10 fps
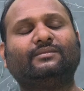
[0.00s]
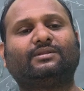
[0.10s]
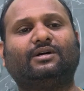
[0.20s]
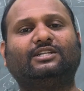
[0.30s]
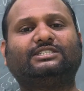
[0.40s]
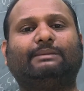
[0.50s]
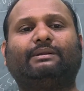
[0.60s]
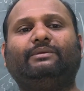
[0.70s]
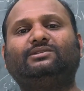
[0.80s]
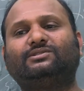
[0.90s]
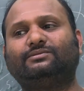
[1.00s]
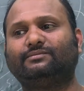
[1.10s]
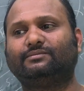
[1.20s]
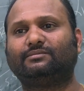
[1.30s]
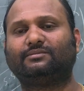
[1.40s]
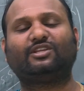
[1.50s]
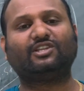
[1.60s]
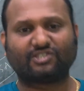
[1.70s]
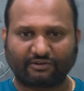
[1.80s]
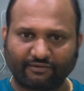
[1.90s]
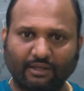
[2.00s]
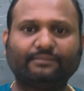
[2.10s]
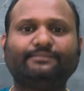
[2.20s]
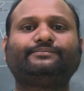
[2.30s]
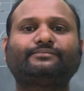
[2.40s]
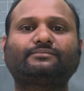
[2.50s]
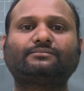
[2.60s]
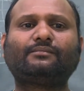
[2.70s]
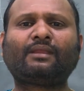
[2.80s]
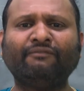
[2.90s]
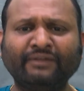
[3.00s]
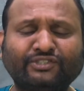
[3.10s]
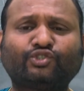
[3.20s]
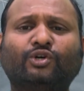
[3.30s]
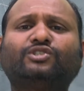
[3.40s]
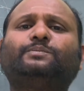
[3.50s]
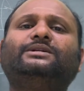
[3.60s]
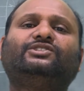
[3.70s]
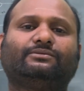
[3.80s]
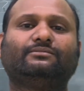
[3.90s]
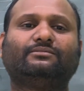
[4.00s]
Third chapter means Kirchhoff law, Wheatstone's bridge.